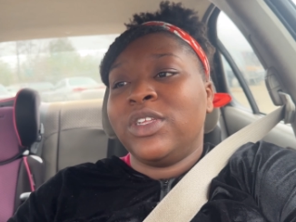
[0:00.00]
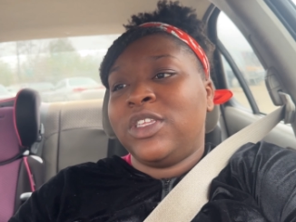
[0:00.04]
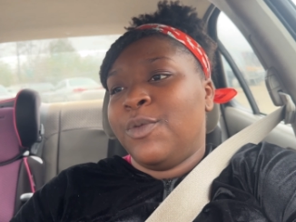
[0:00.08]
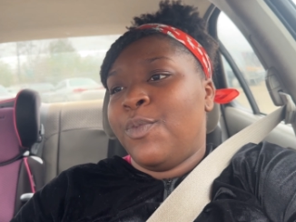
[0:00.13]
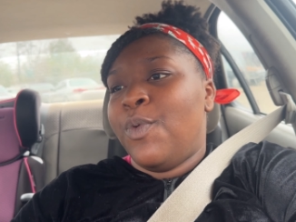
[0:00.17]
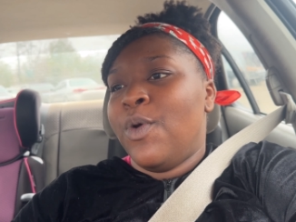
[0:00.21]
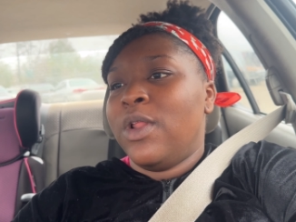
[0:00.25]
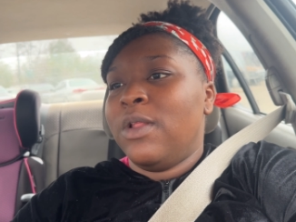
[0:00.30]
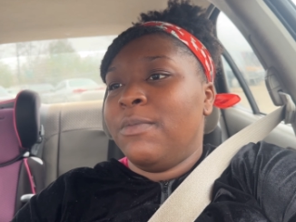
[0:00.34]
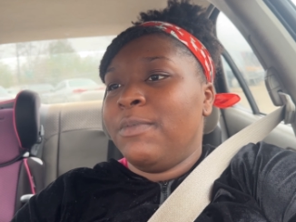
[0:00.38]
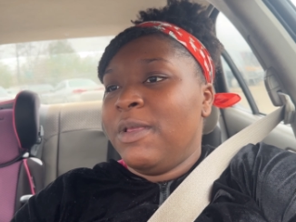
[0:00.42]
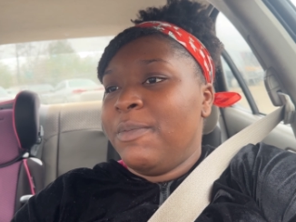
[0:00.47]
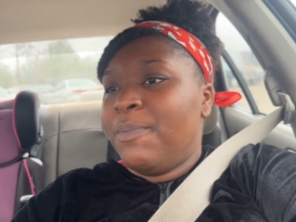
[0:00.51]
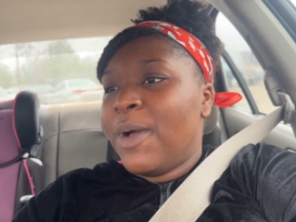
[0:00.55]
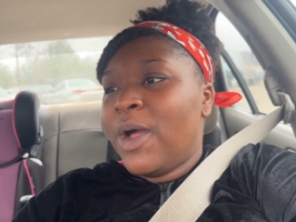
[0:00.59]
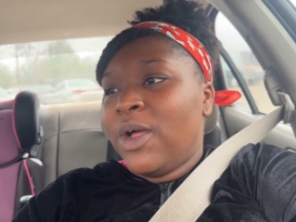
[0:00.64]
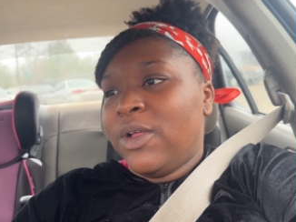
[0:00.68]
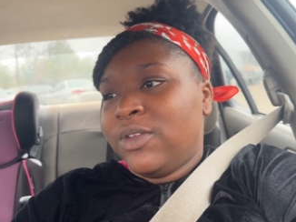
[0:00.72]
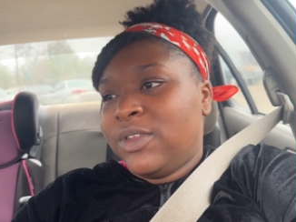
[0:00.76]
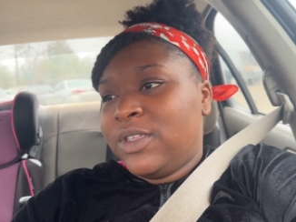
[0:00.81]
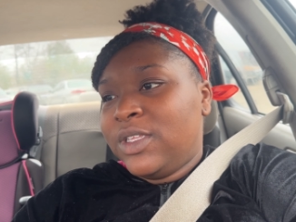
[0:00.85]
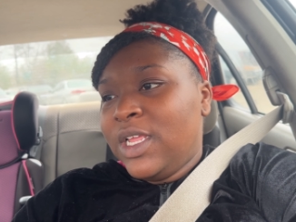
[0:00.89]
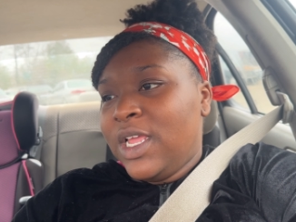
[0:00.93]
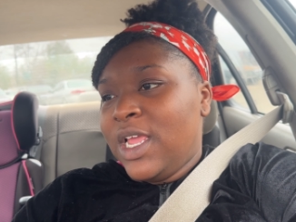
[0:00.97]
the point of me
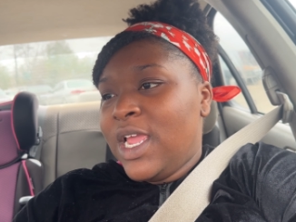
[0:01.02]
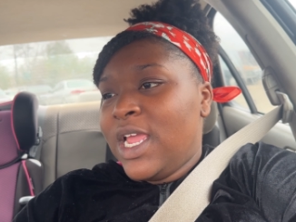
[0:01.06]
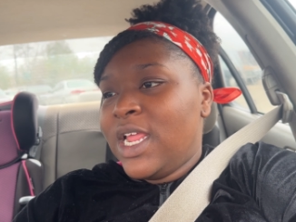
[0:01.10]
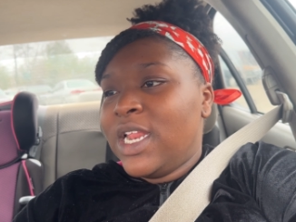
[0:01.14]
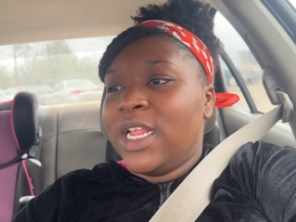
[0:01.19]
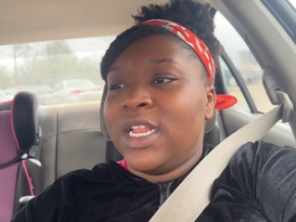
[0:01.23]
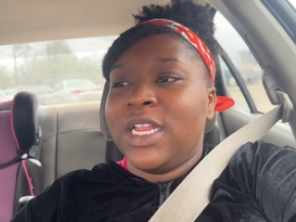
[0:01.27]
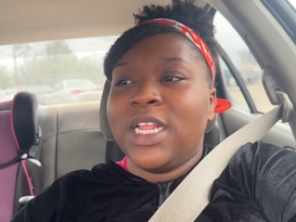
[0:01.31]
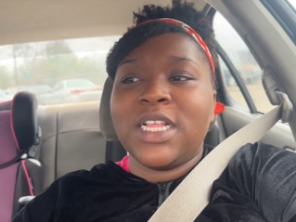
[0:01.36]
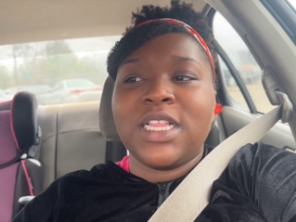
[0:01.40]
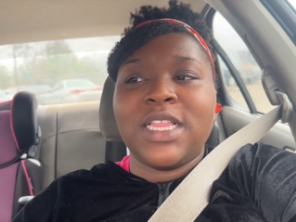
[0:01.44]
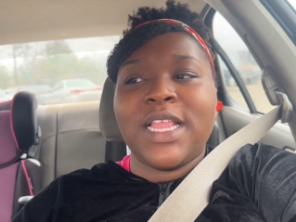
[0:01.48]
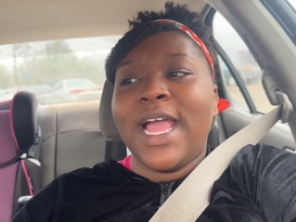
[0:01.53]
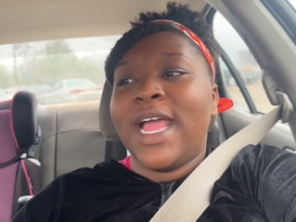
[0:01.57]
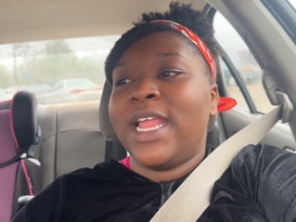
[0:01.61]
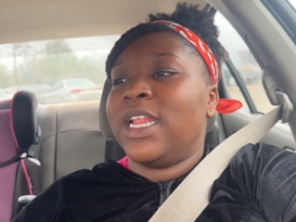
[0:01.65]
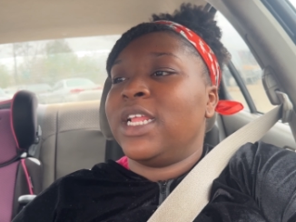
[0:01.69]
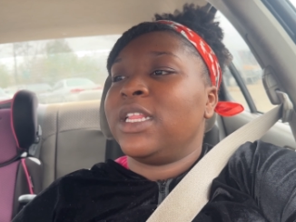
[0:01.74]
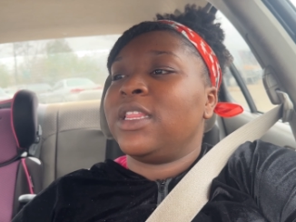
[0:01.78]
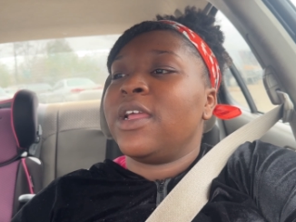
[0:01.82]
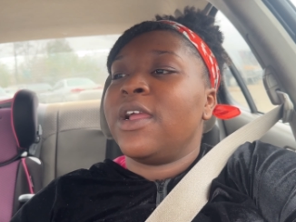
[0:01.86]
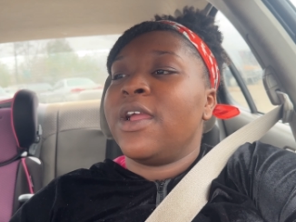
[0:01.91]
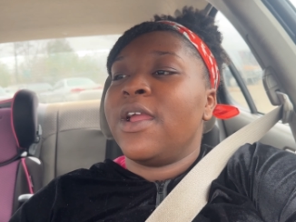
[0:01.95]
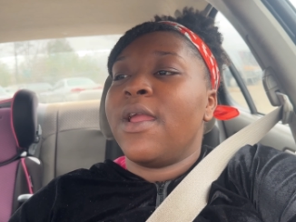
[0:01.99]
posting and this, that, and the
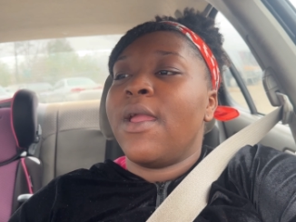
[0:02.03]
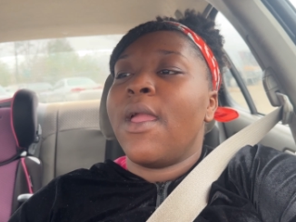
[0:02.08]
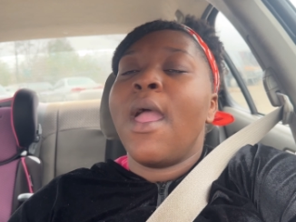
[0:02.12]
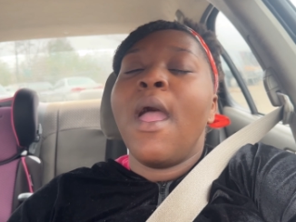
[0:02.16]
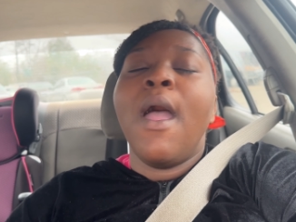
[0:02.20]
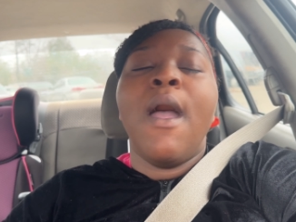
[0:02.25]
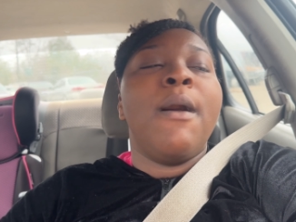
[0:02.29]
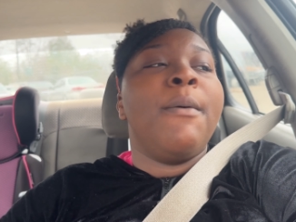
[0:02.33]
third?